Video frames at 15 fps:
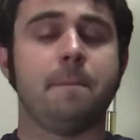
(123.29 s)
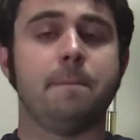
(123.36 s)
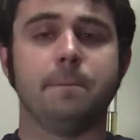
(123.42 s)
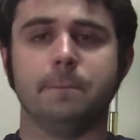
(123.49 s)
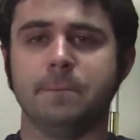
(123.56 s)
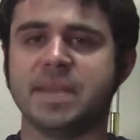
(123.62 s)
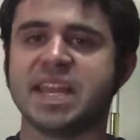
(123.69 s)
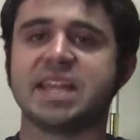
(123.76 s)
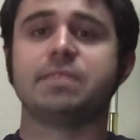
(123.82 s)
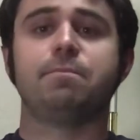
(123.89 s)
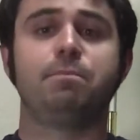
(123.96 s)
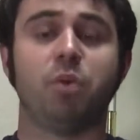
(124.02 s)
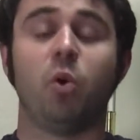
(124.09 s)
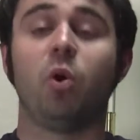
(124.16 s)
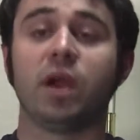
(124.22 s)

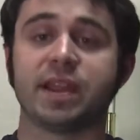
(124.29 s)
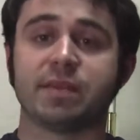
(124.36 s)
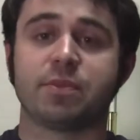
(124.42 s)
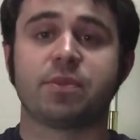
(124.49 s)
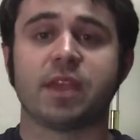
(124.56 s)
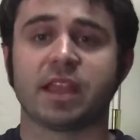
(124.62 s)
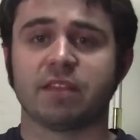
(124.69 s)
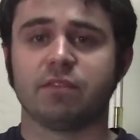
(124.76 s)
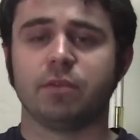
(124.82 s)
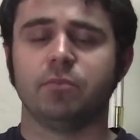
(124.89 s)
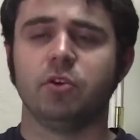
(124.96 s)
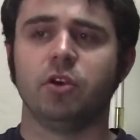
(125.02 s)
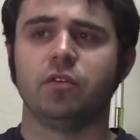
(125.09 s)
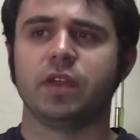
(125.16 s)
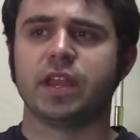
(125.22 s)
midpoint thing of the
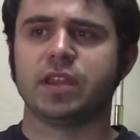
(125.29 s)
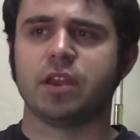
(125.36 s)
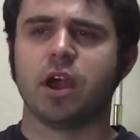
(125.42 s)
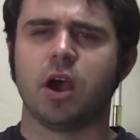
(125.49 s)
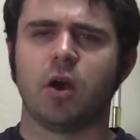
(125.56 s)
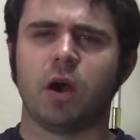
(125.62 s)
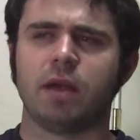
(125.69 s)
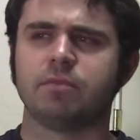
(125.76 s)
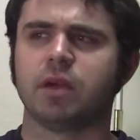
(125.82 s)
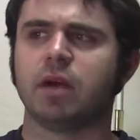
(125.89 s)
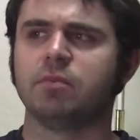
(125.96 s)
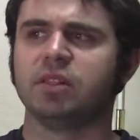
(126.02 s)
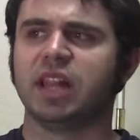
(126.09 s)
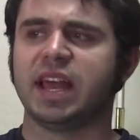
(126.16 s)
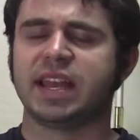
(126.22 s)
movie. No,
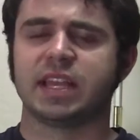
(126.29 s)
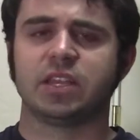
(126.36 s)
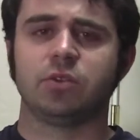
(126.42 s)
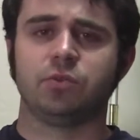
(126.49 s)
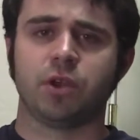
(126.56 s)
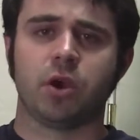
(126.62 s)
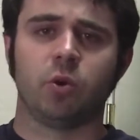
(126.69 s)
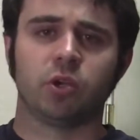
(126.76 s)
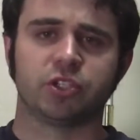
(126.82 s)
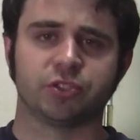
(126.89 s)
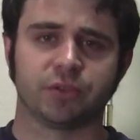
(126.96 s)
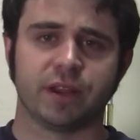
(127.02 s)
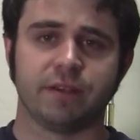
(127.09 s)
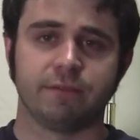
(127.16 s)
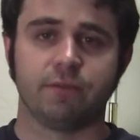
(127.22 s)
I'm letting you know what
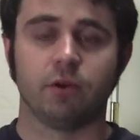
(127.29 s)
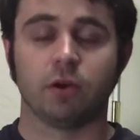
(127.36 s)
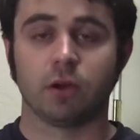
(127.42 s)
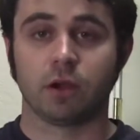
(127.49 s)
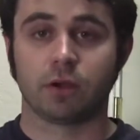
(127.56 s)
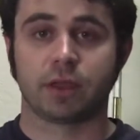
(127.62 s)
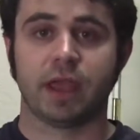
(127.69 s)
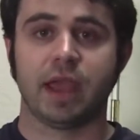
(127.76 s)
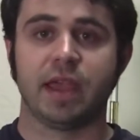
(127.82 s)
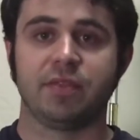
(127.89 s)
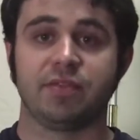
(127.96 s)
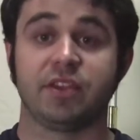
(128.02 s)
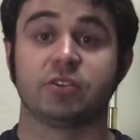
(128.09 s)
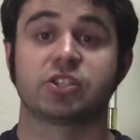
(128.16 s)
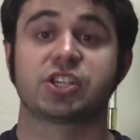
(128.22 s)
you're in for, okay?
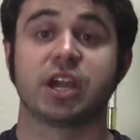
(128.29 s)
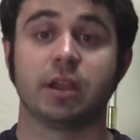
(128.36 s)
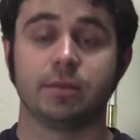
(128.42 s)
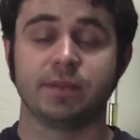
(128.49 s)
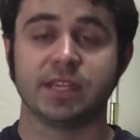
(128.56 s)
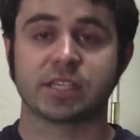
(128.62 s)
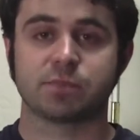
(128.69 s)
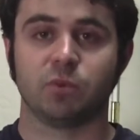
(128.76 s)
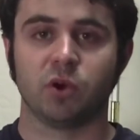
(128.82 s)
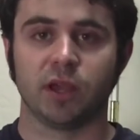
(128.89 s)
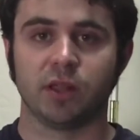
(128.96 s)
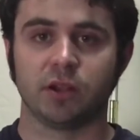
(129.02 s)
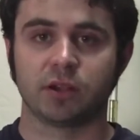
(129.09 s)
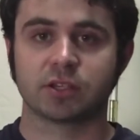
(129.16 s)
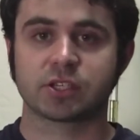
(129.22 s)
There's gonna be
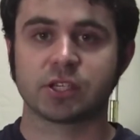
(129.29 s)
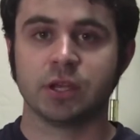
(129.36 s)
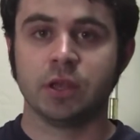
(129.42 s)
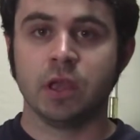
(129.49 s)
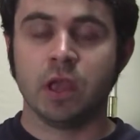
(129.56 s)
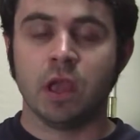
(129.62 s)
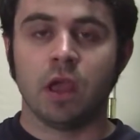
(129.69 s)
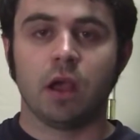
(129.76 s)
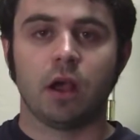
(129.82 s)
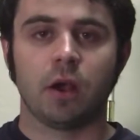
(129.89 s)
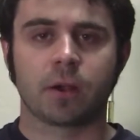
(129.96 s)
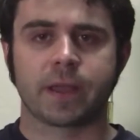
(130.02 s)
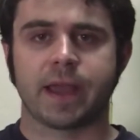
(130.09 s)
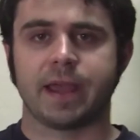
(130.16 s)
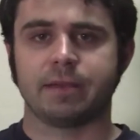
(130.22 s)
spoilers.
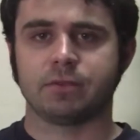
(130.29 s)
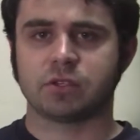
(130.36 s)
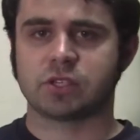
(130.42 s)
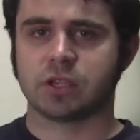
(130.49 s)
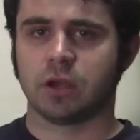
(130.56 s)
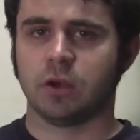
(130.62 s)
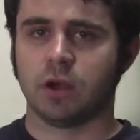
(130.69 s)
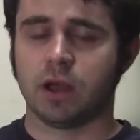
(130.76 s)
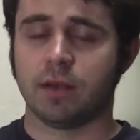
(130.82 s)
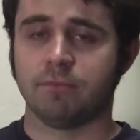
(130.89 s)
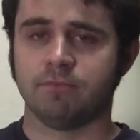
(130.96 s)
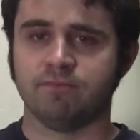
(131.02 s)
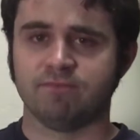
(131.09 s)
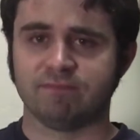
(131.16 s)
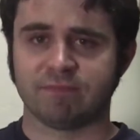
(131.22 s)
Okay,
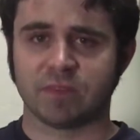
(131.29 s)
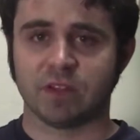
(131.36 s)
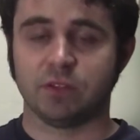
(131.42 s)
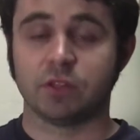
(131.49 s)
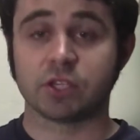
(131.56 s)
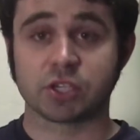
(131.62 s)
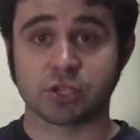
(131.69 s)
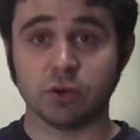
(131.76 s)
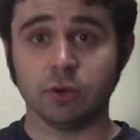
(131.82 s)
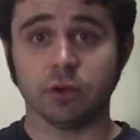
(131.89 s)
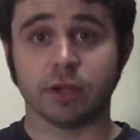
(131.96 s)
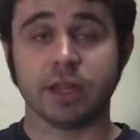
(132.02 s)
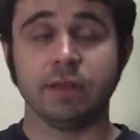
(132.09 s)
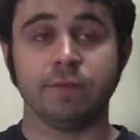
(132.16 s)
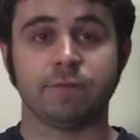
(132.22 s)
so, the
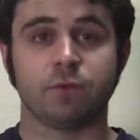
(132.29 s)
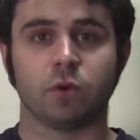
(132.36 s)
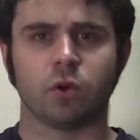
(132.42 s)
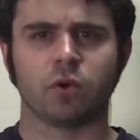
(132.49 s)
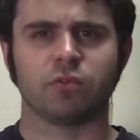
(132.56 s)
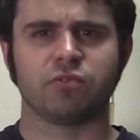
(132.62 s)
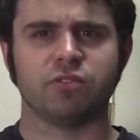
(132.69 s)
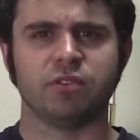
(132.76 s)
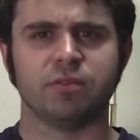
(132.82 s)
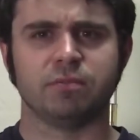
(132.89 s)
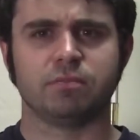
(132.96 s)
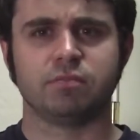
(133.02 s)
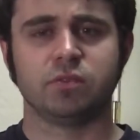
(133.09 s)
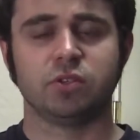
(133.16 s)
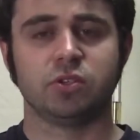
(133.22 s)
story for the
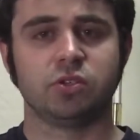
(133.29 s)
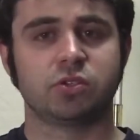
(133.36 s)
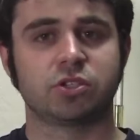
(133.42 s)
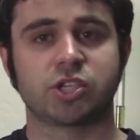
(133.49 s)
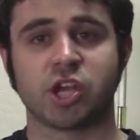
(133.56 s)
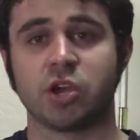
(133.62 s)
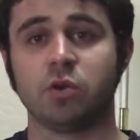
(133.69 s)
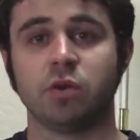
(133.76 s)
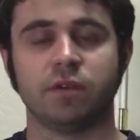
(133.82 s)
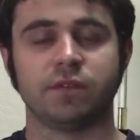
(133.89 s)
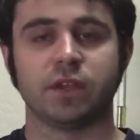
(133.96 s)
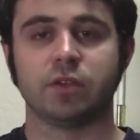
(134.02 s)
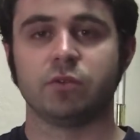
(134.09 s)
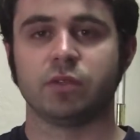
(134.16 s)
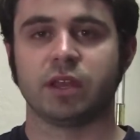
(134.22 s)
two of
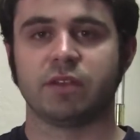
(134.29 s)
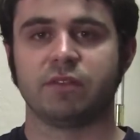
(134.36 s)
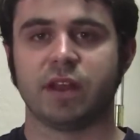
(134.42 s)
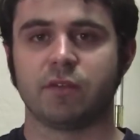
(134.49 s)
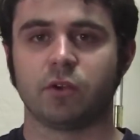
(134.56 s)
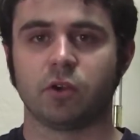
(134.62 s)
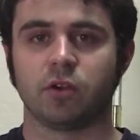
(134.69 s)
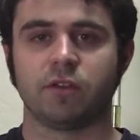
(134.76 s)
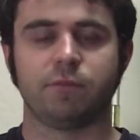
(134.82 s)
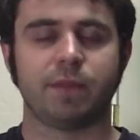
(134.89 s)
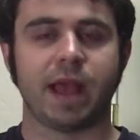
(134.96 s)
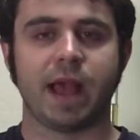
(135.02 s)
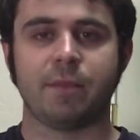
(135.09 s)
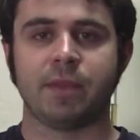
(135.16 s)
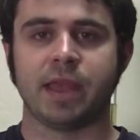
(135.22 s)
you that have never heard of
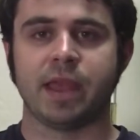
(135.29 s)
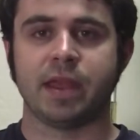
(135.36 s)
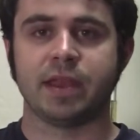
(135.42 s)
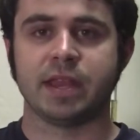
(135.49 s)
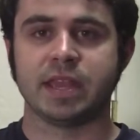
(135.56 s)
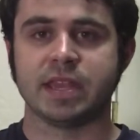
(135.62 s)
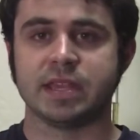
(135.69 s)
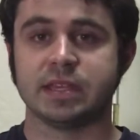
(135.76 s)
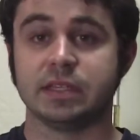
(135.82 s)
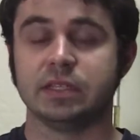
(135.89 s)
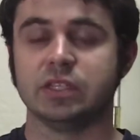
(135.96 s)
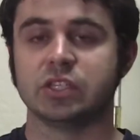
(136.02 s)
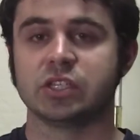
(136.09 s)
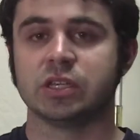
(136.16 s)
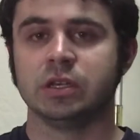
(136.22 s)
Batman
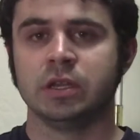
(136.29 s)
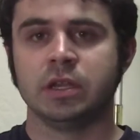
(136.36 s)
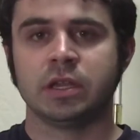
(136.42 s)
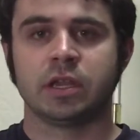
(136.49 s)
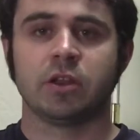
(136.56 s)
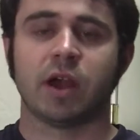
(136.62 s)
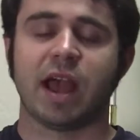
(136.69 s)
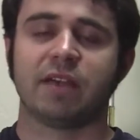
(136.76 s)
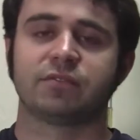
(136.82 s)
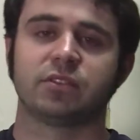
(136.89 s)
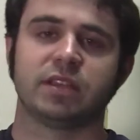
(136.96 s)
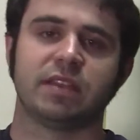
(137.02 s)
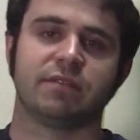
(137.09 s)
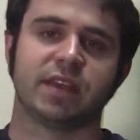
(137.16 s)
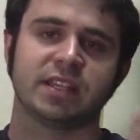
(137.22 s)
is, you know, after
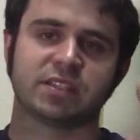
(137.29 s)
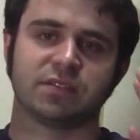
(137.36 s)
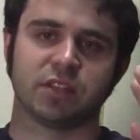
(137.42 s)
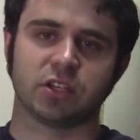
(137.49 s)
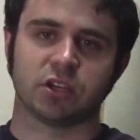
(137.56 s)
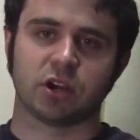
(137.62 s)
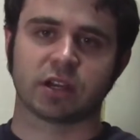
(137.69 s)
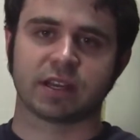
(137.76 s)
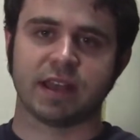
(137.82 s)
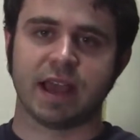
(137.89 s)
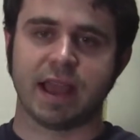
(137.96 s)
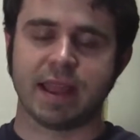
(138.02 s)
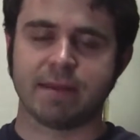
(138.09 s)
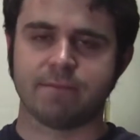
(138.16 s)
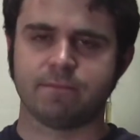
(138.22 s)
the events of The Dark
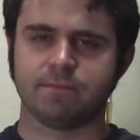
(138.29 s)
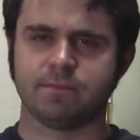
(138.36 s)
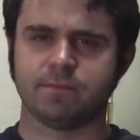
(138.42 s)
Knight...